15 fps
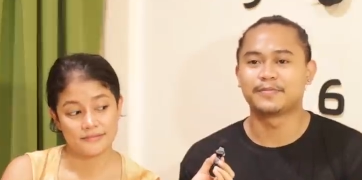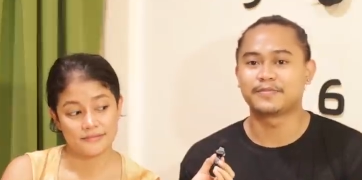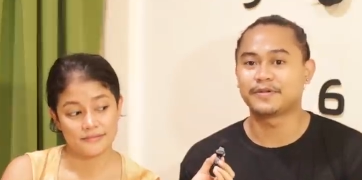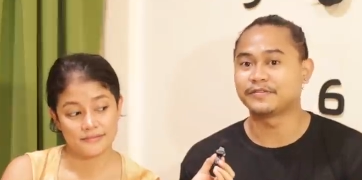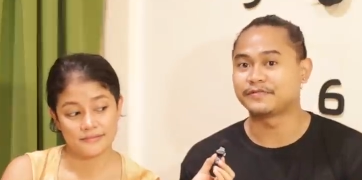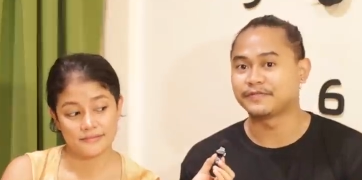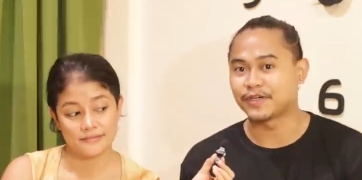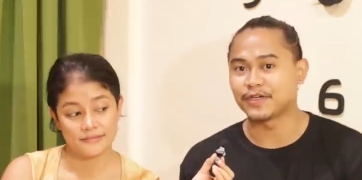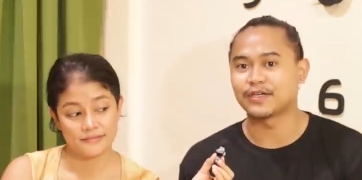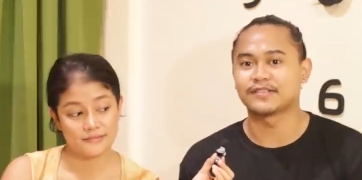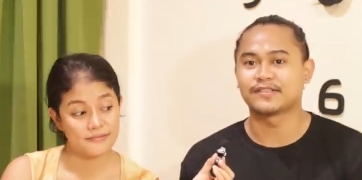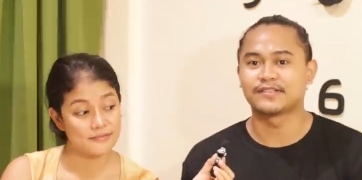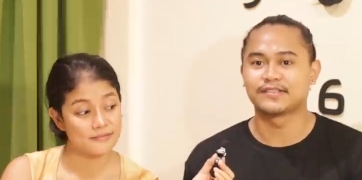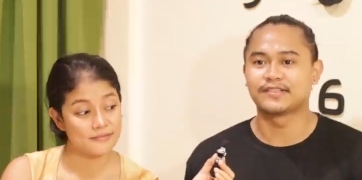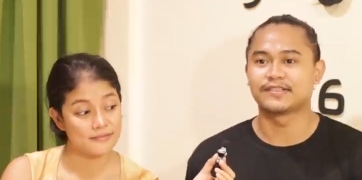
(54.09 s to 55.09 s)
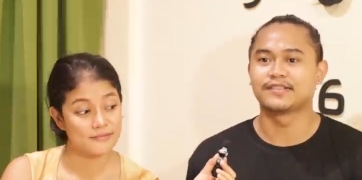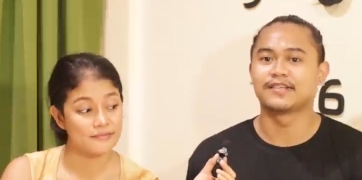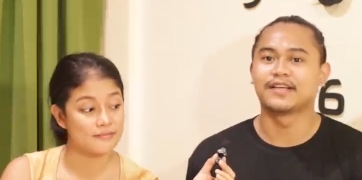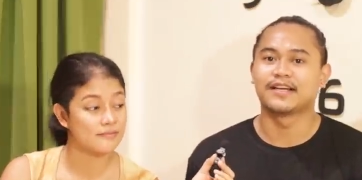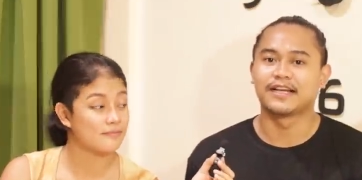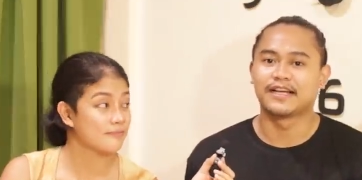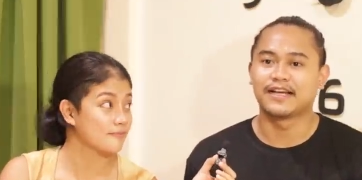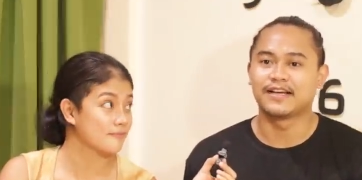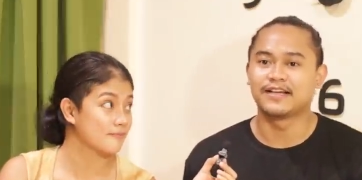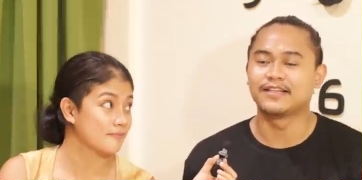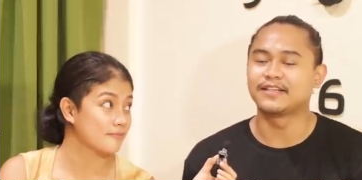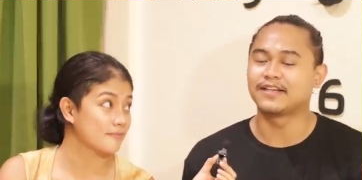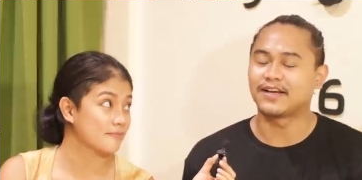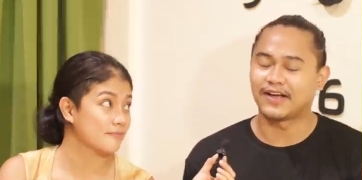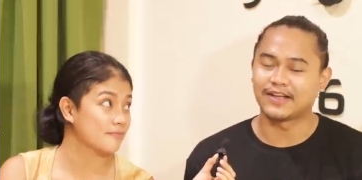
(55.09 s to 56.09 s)
Speaker 1: prefers
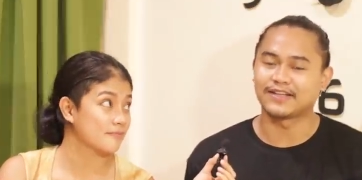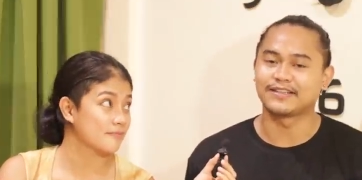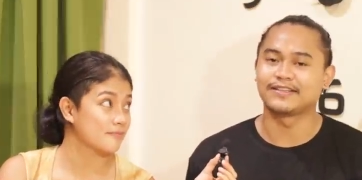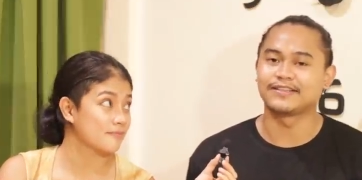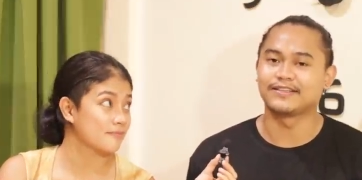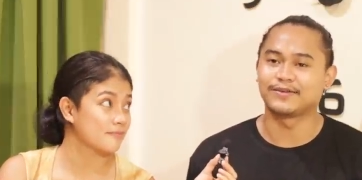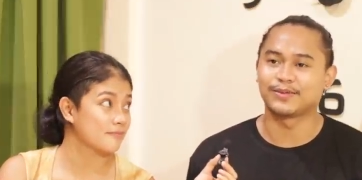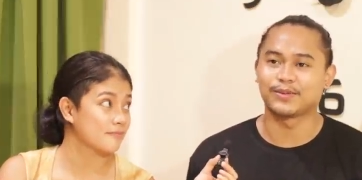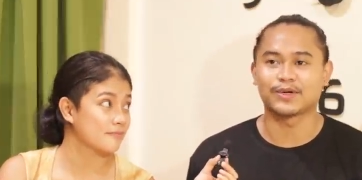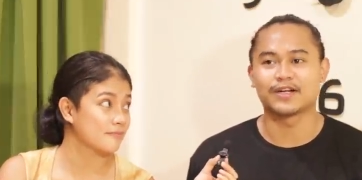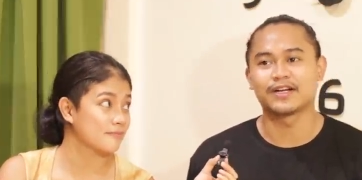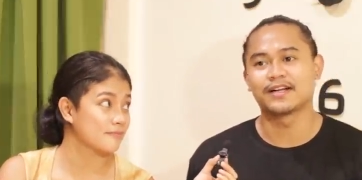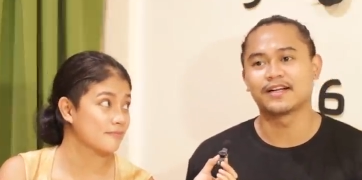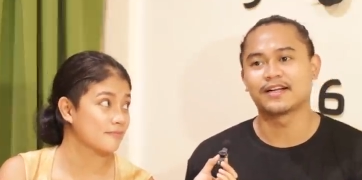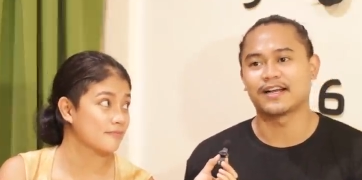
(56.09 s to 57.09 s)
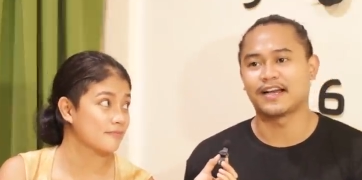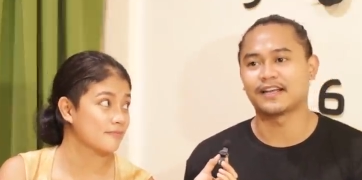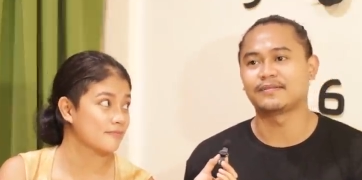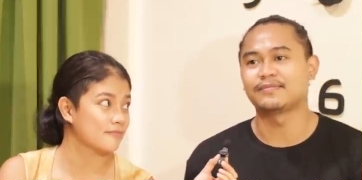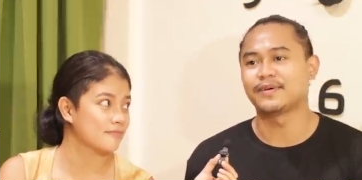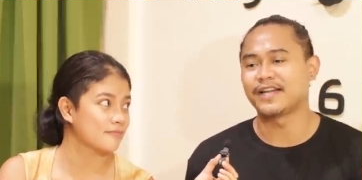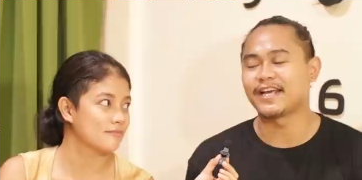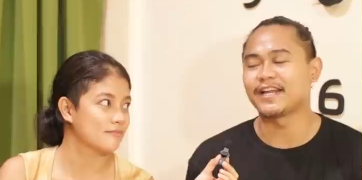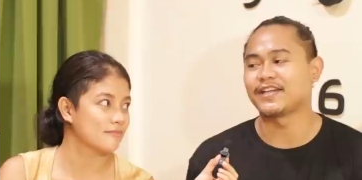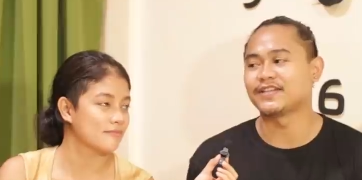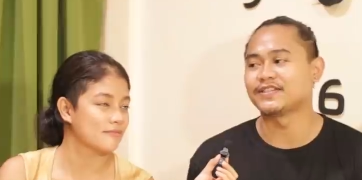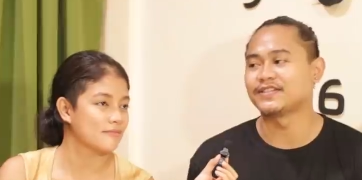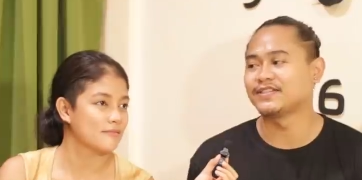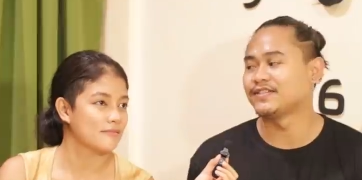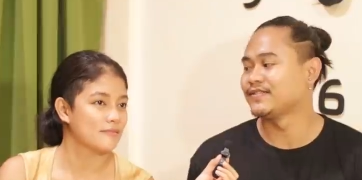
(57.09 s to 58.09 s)
uncut or cut
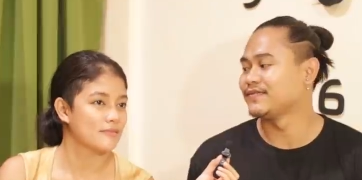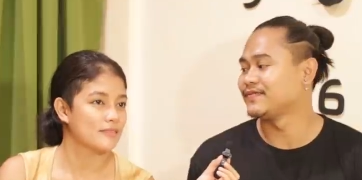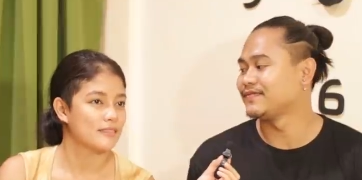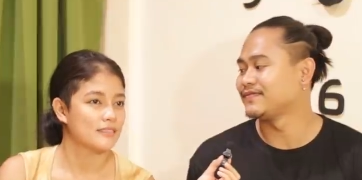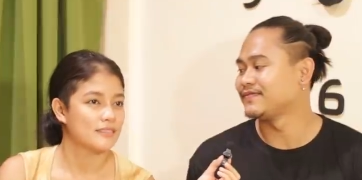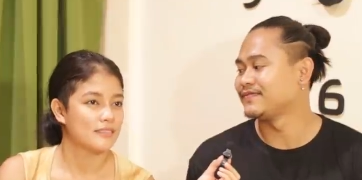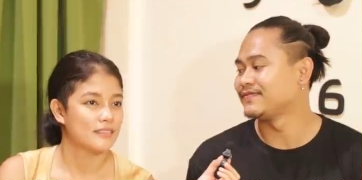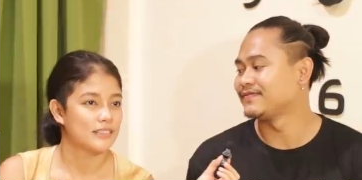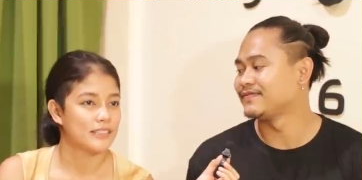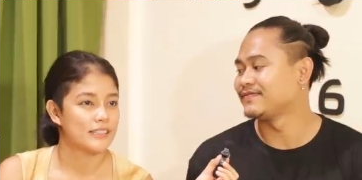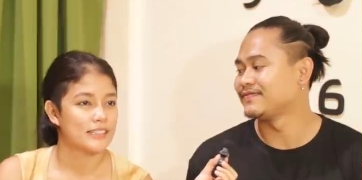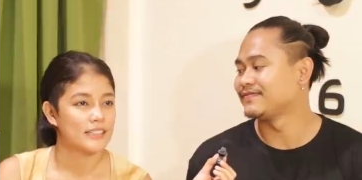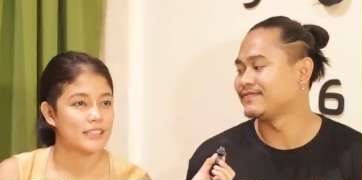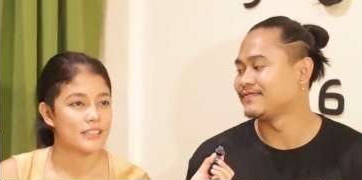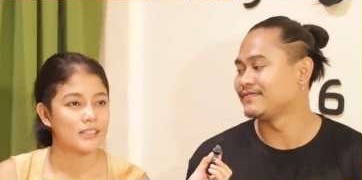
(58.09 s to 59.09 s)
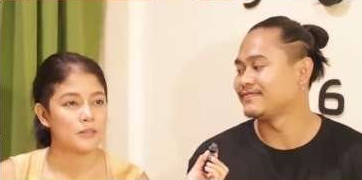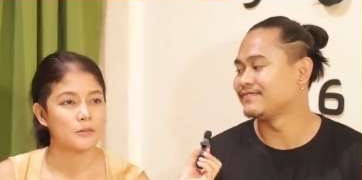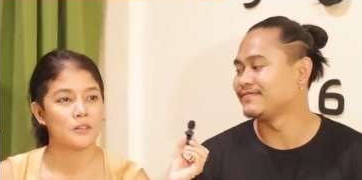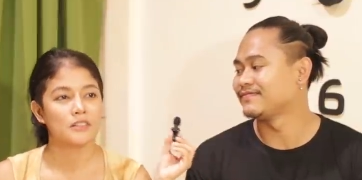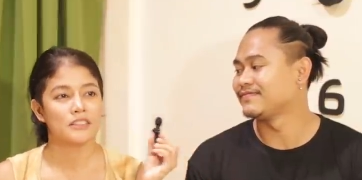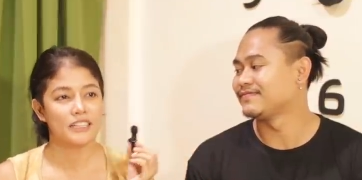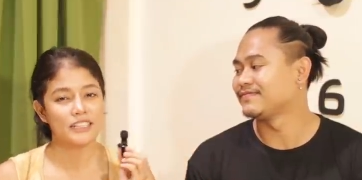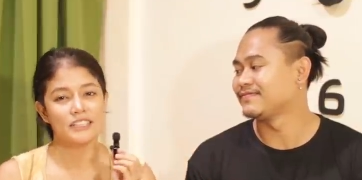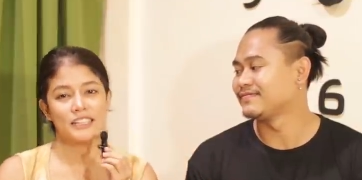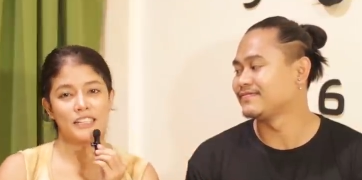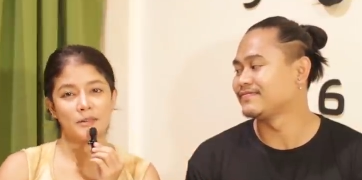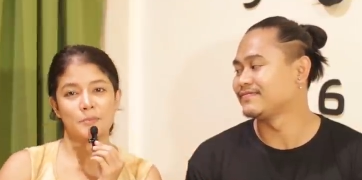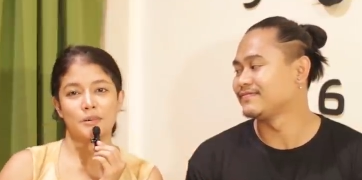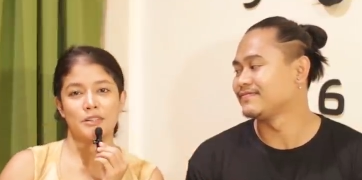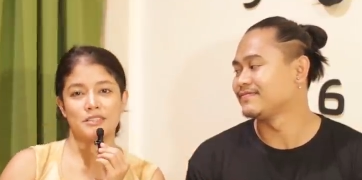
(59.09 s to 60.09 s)
bananas?
Speaker 2: We'll dig
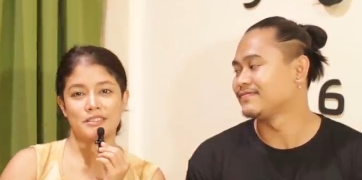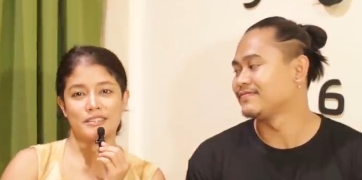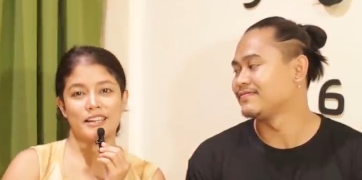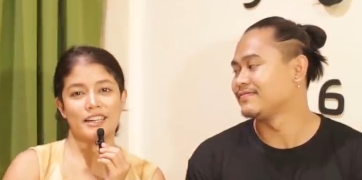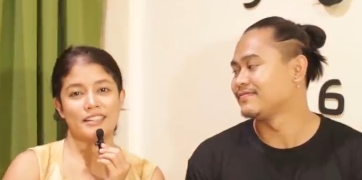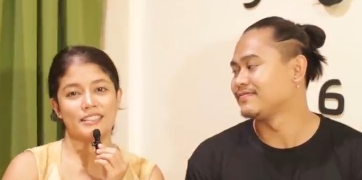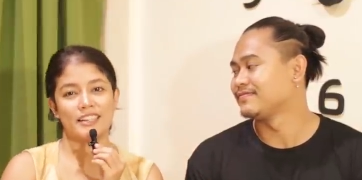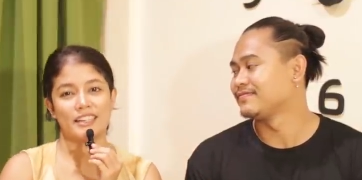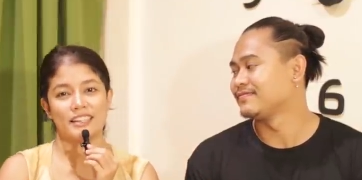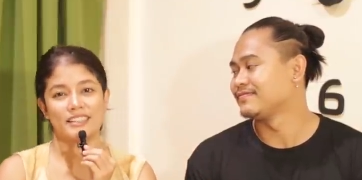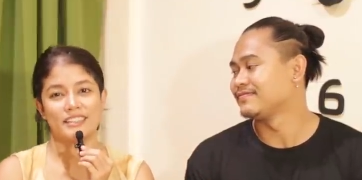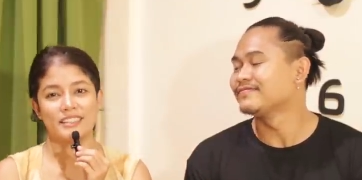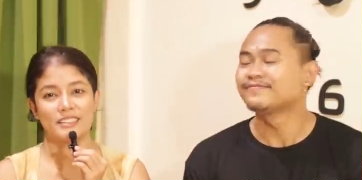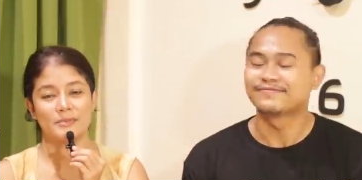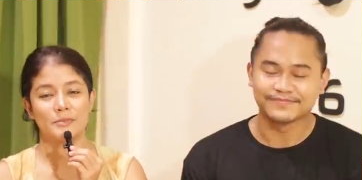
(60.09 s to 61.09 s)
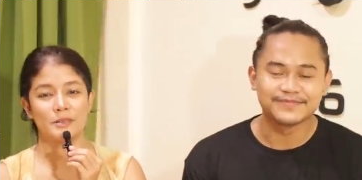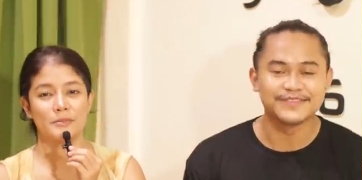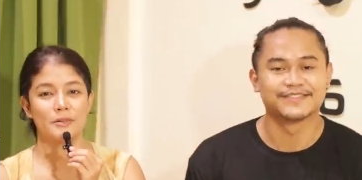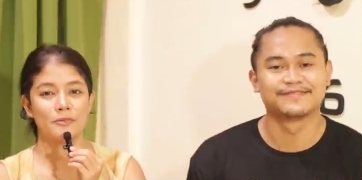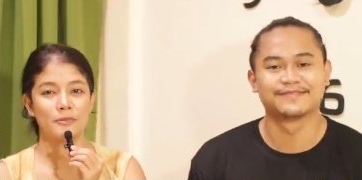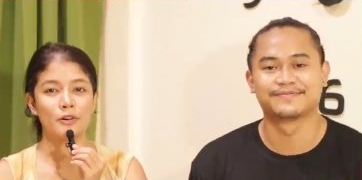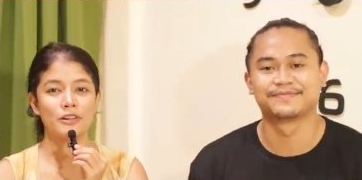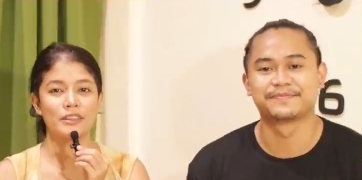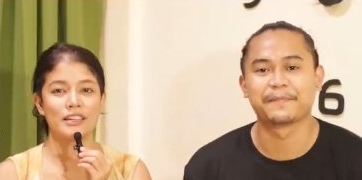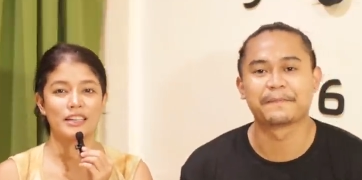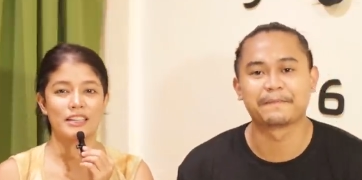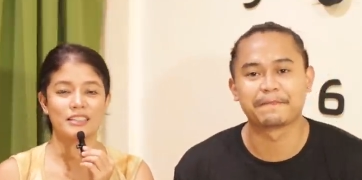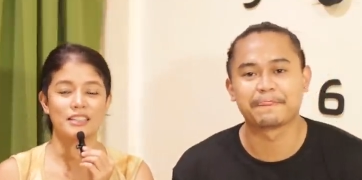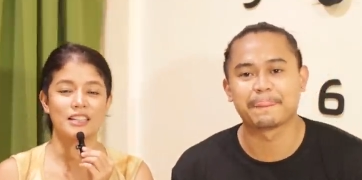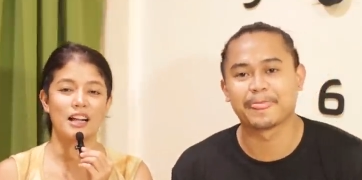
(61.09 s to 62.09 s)
deeper to that, guys. But before
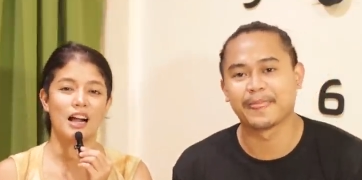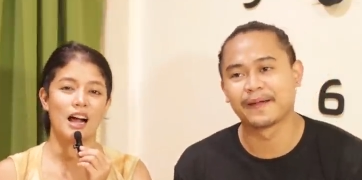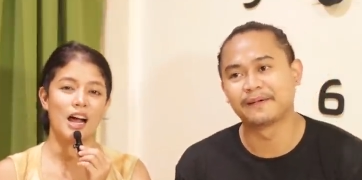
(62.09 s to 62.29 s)
that,